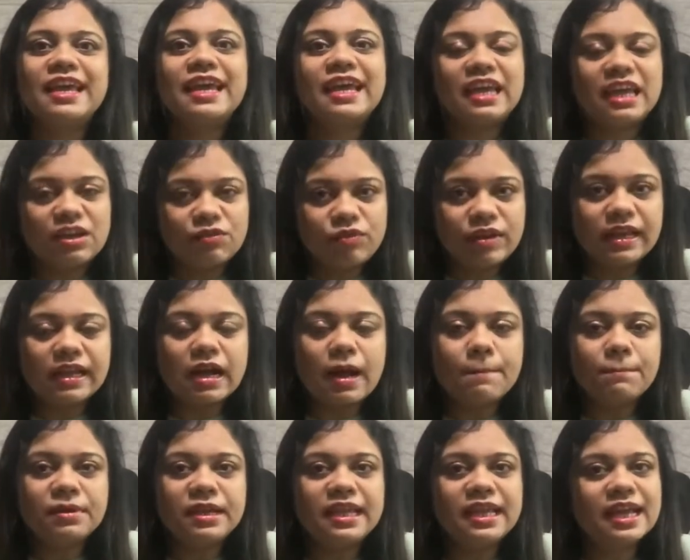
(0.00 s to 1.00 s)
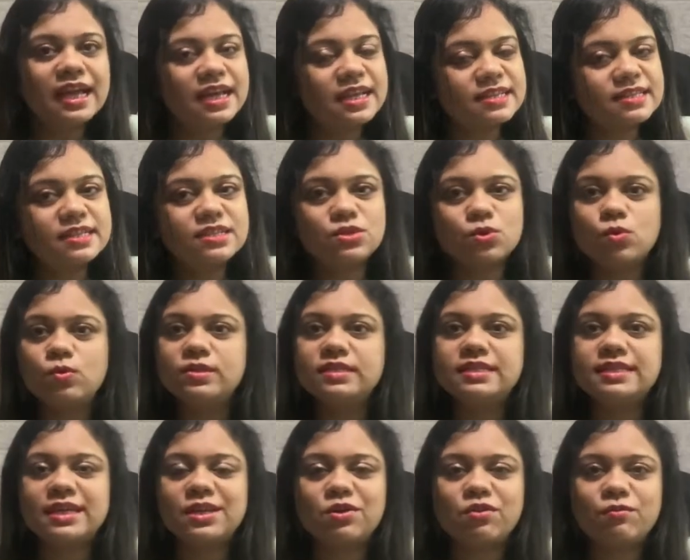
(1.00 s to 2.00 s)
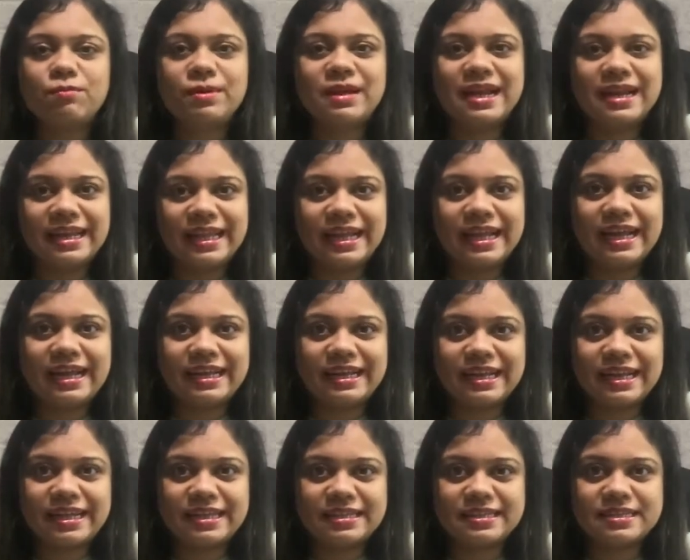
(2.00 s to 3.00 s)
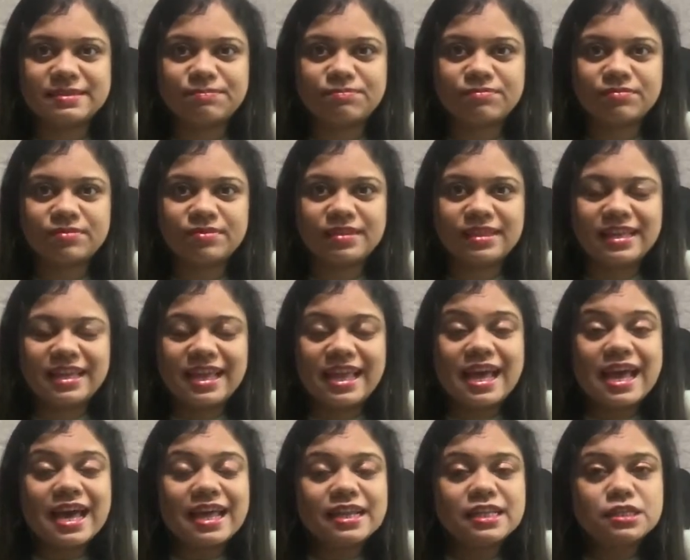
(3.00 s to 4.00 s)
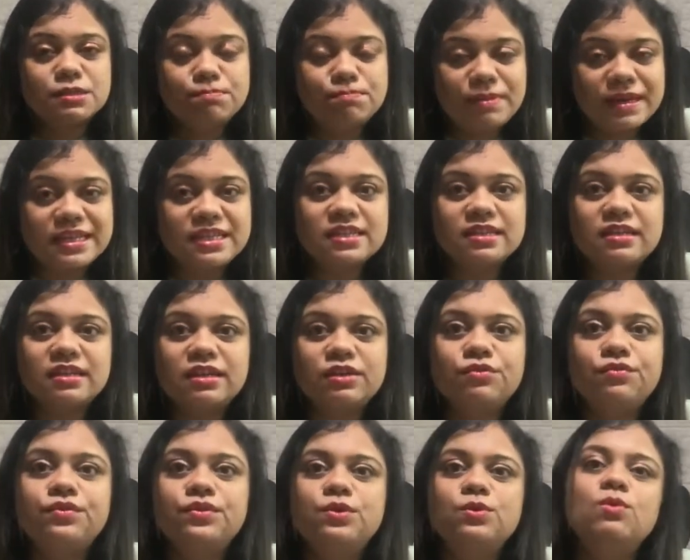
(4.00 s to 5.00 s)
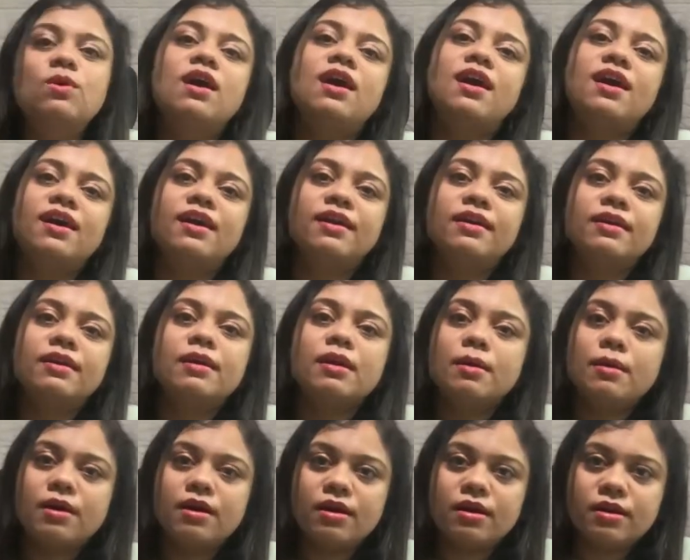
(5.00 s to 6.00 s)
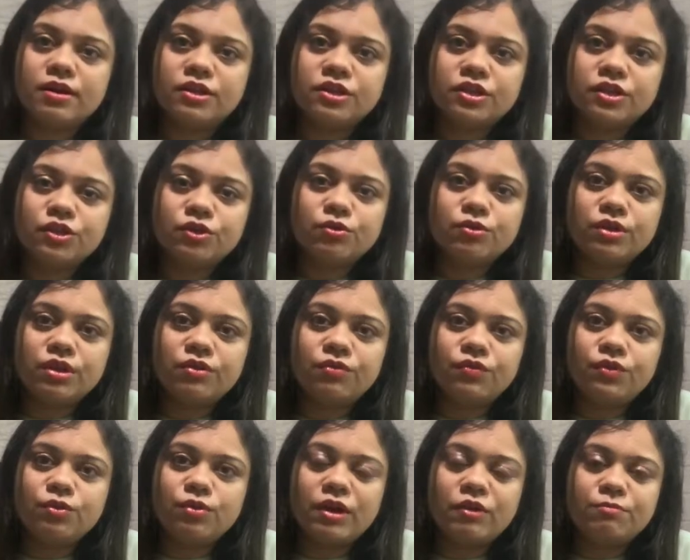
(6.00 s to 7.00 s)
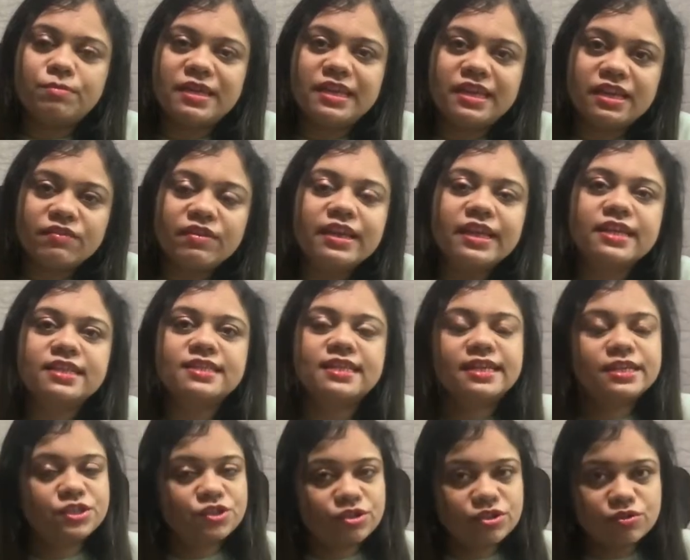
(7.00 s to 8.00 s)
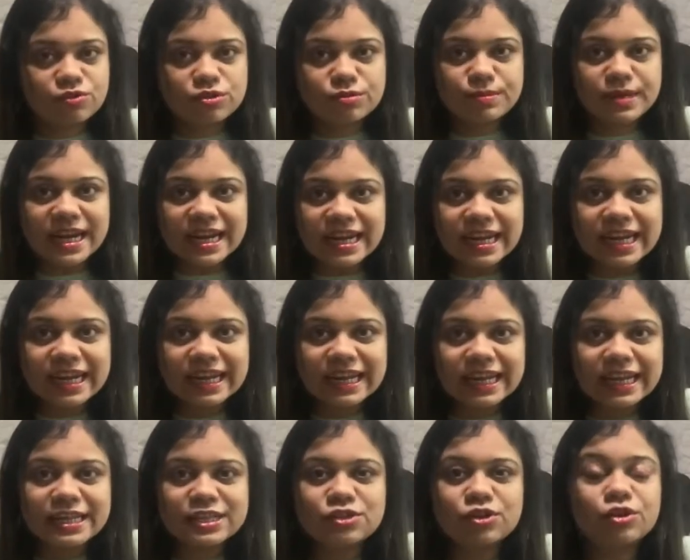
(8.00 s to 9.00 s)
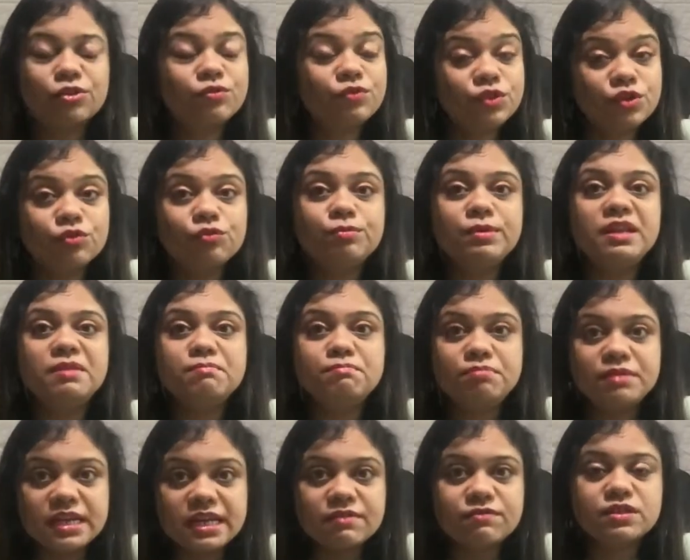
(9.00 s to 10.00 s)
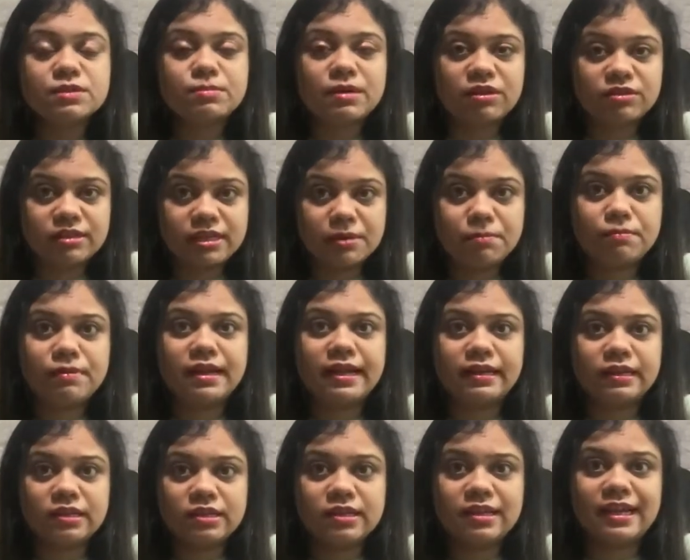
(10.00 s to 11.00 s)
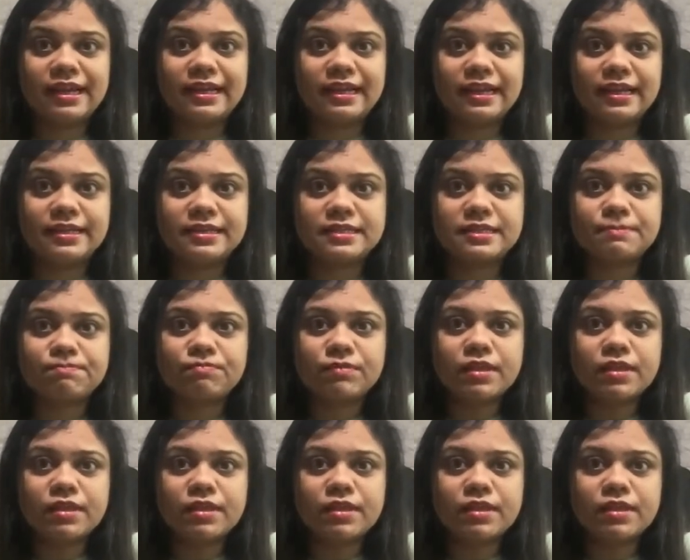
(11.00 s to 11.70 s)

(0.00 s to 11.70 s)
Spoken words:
Every company has its own set of branding guidelines, and it's better if you are if you have been given access to those brand guidelines, or if you've been briefed about that brand guidelines,